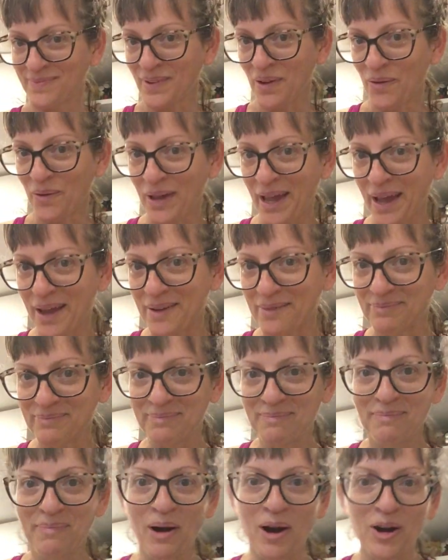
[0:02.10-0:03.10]
Okay,
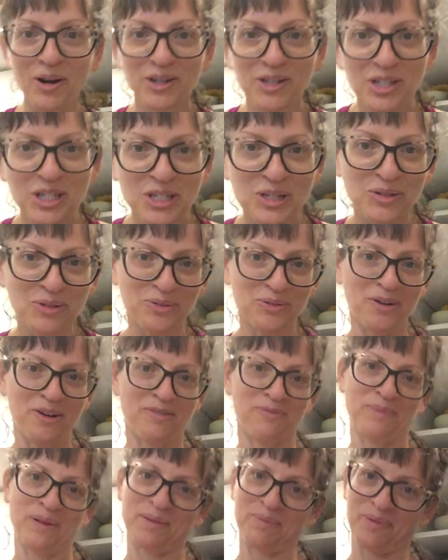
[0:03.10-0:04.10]
part 2
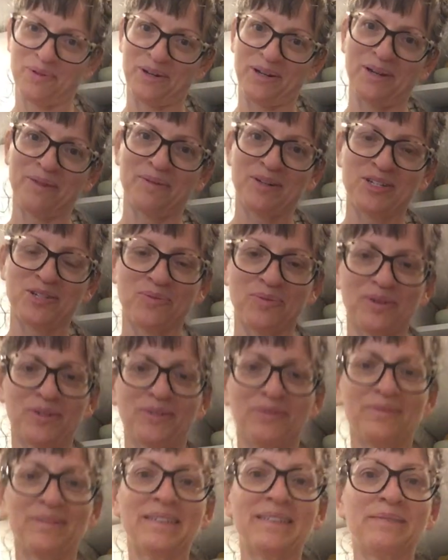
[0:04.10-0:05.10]
of my morning
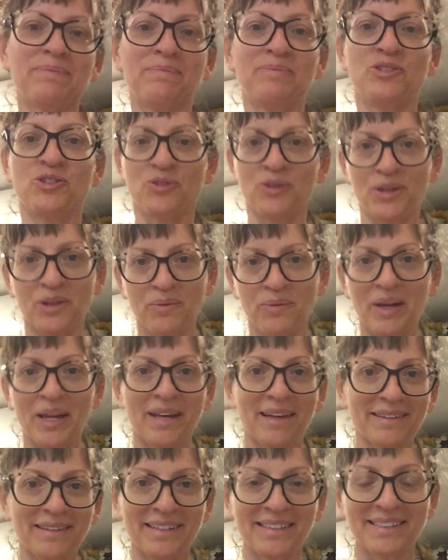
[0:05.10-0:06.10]
ritual, during the week
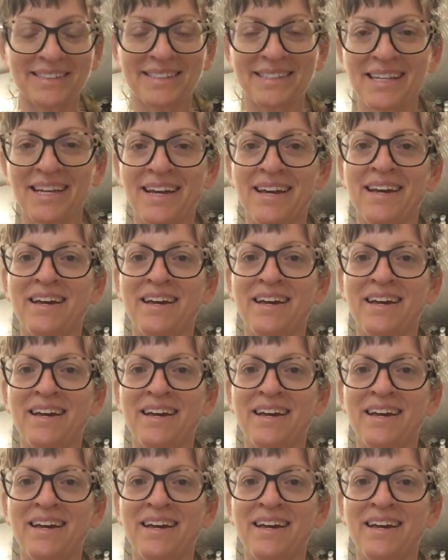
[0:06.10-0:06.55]
at least.